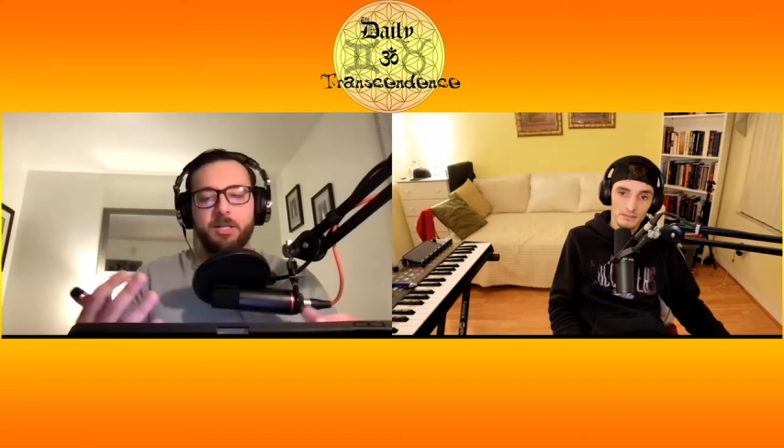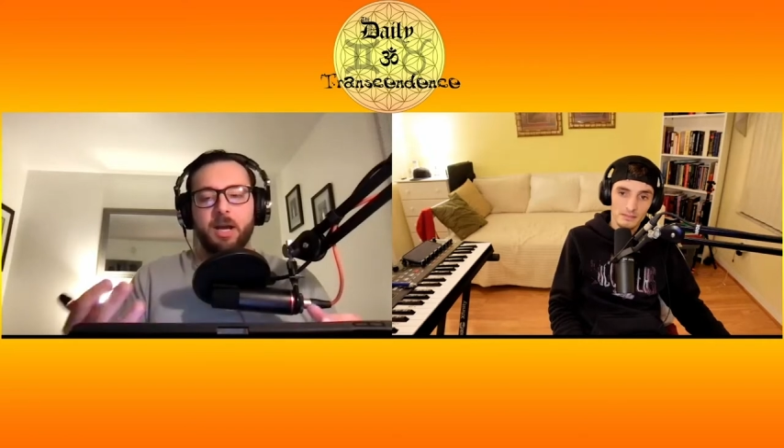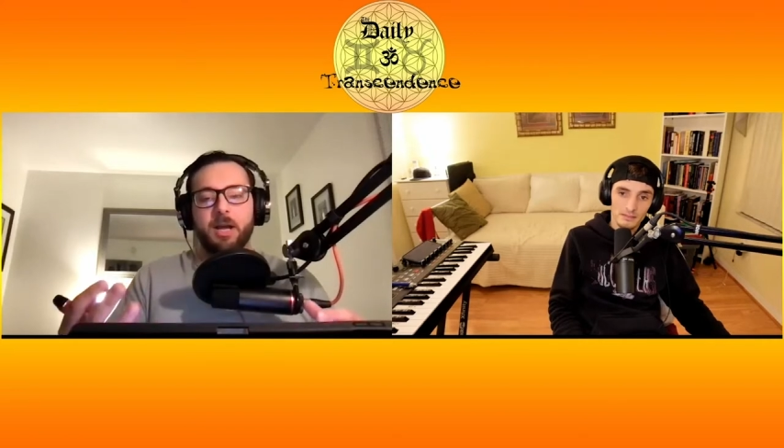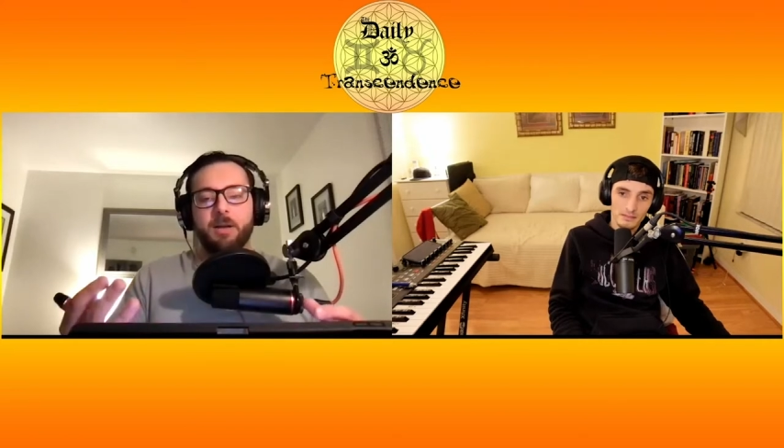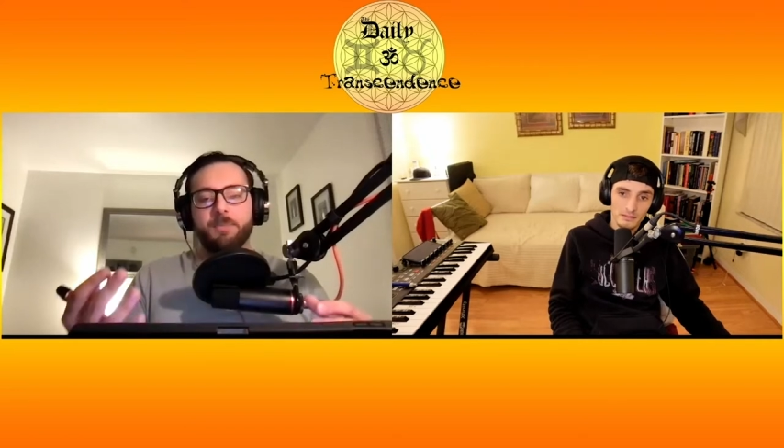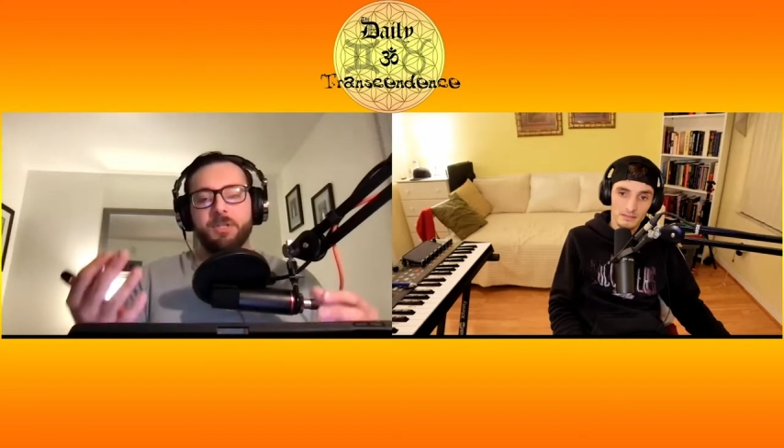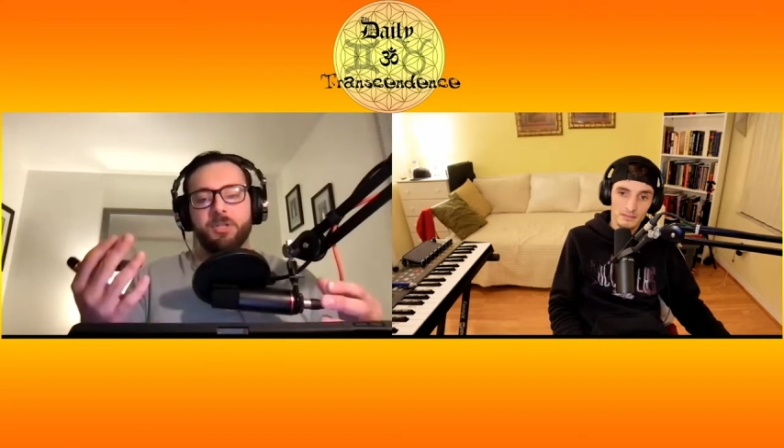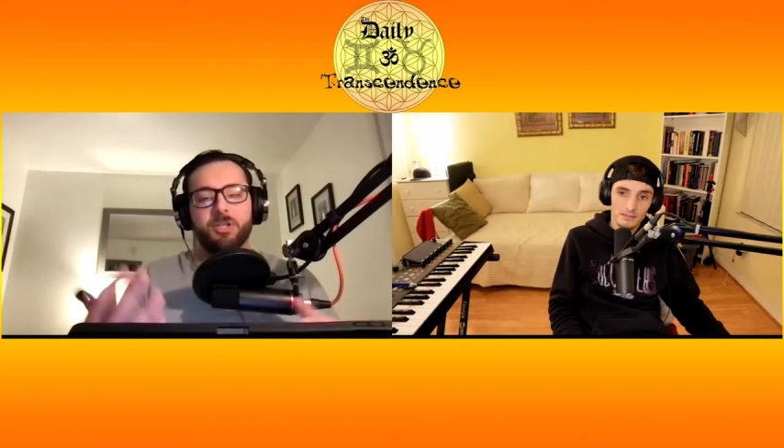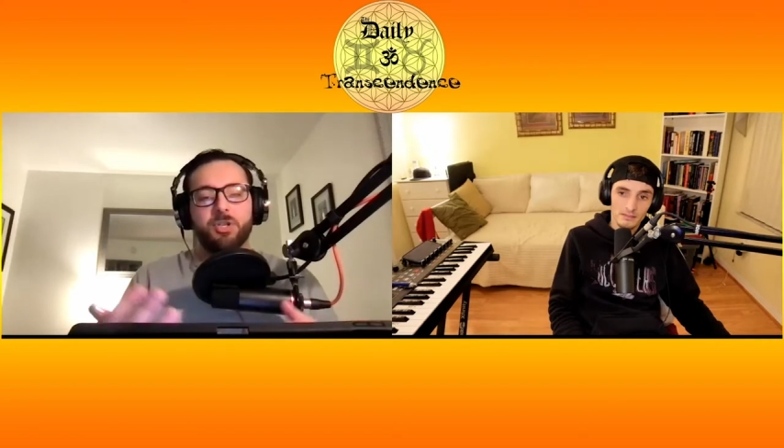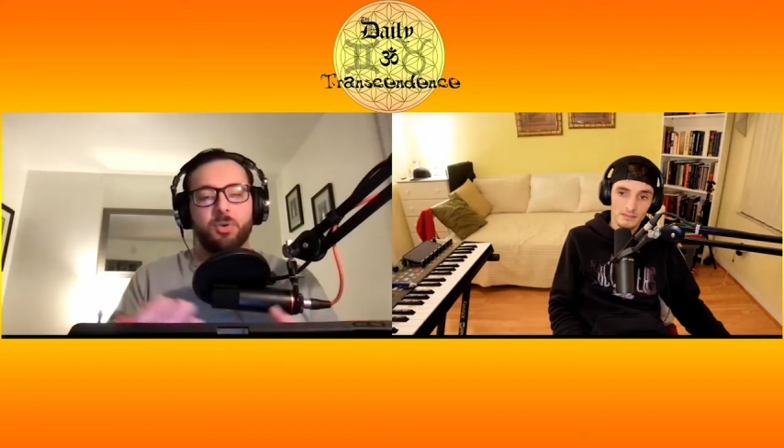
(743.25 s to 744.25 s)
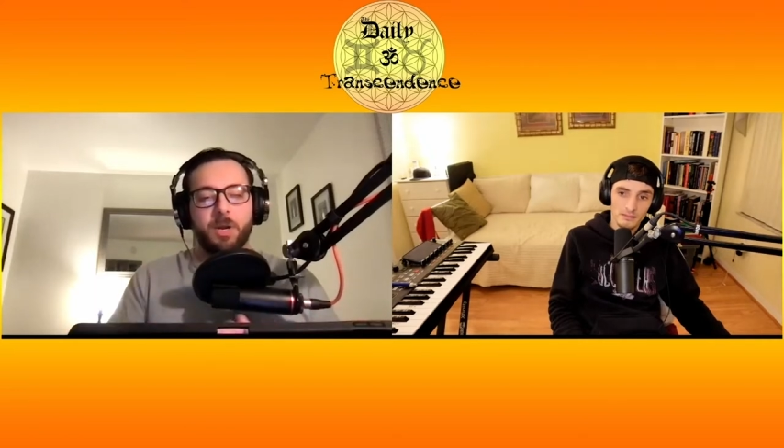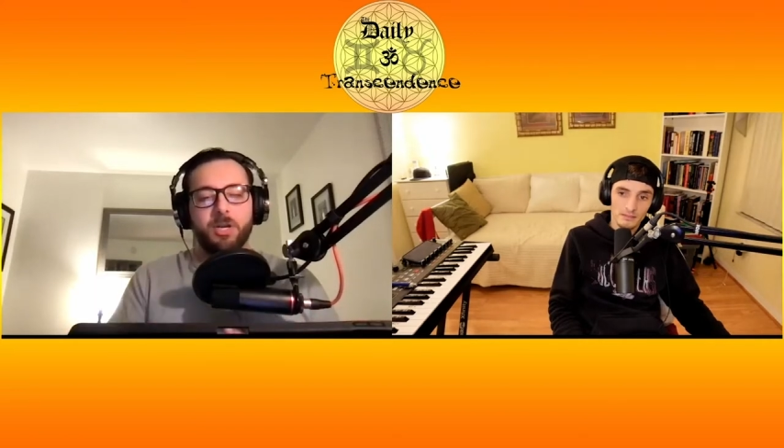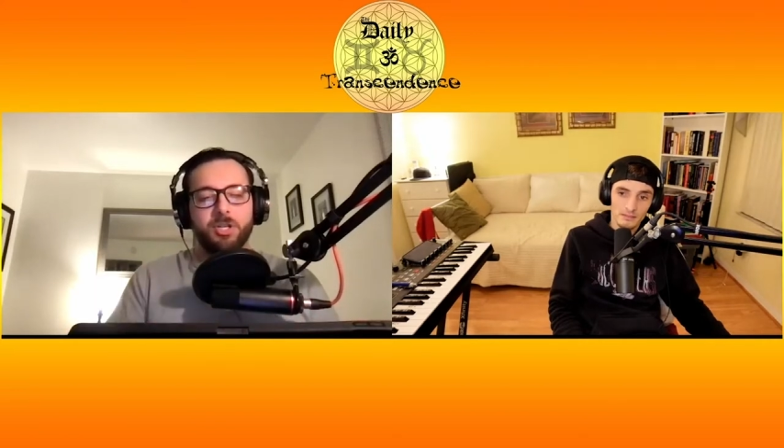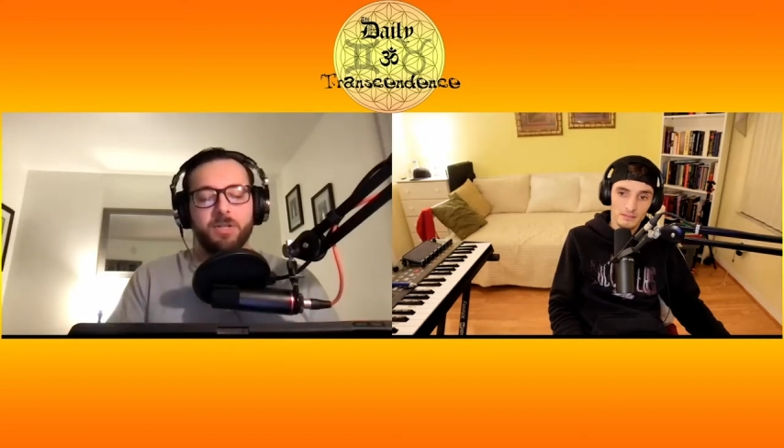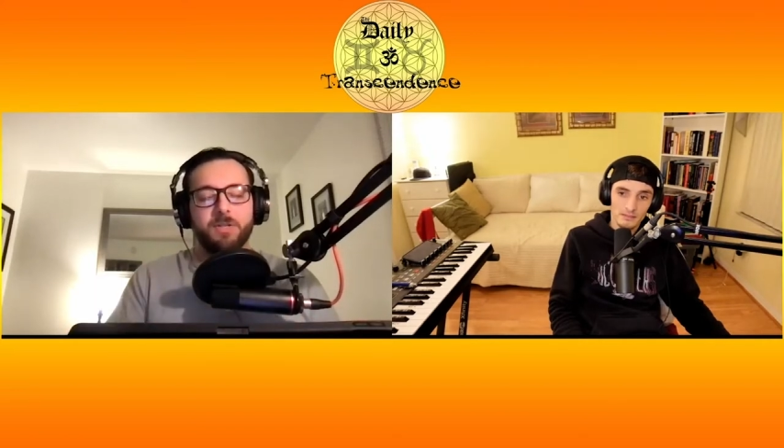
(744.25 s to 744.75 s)
times and
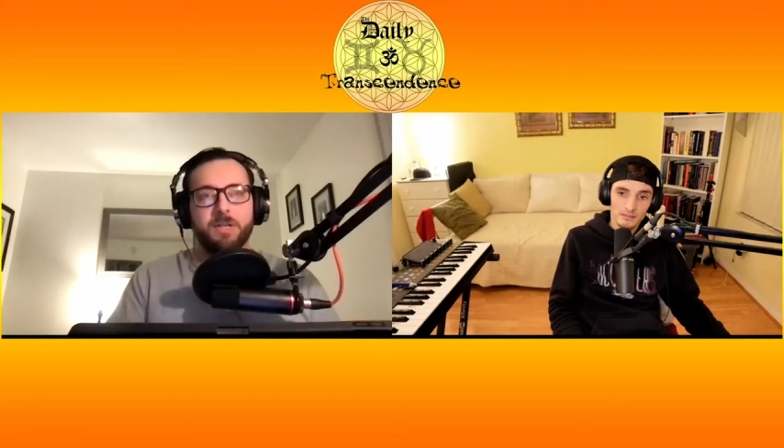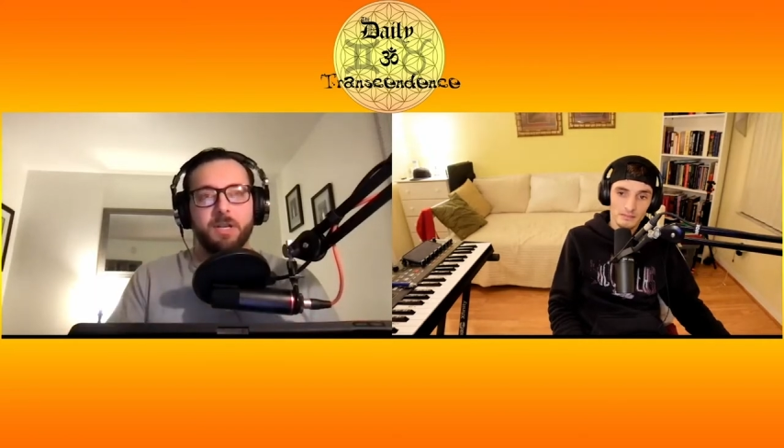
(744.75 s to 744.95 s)
situations,